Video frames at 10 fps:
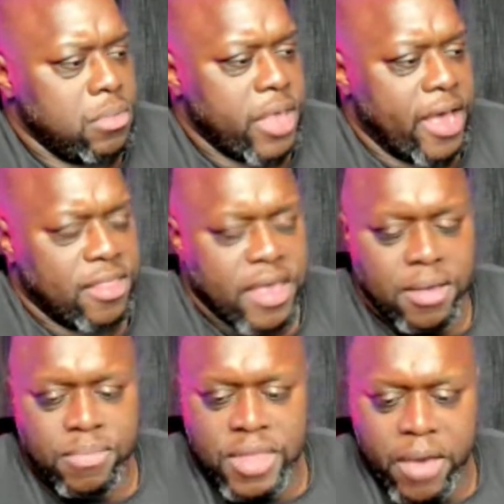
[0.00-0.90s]

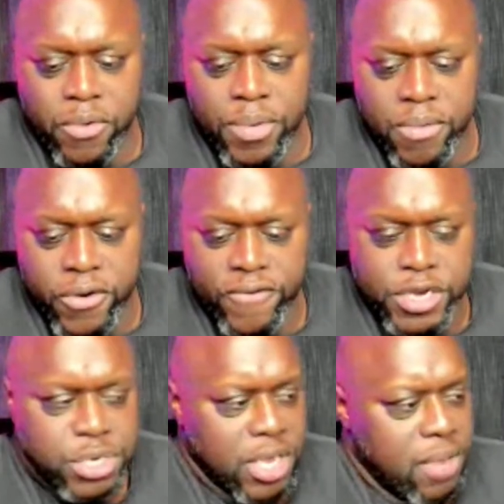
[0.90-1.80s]
That will be
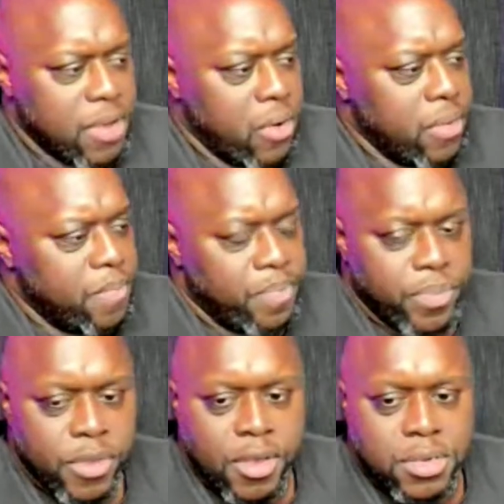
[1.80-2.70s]
motivation to keep going.
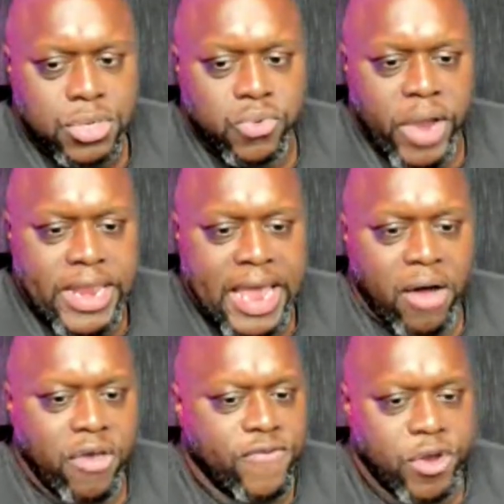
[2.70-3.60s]
So right
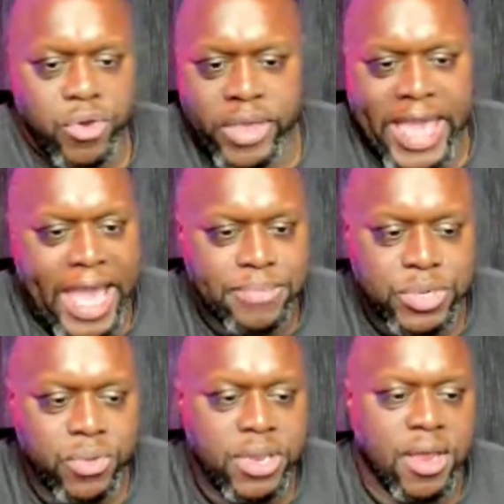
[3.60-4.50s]
now, if you're doing
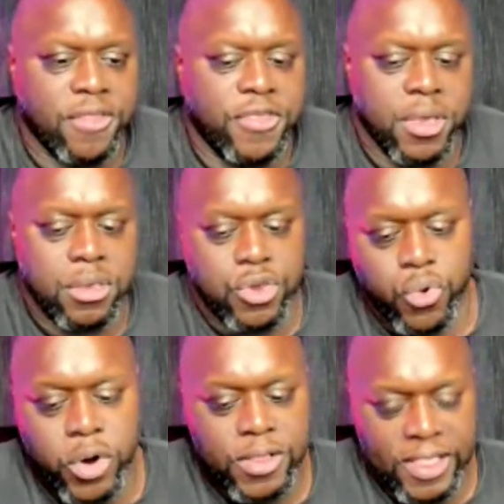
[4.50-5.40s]
absolutely nothing,
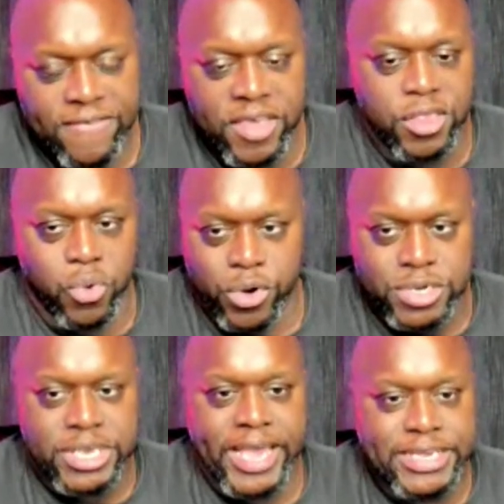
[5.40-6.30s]
you're living the
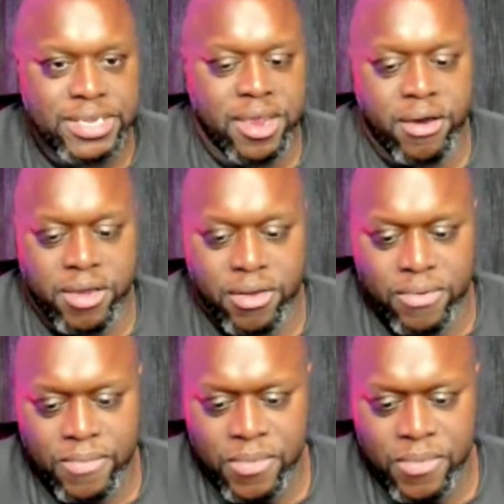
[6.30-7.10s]
worst case scenario.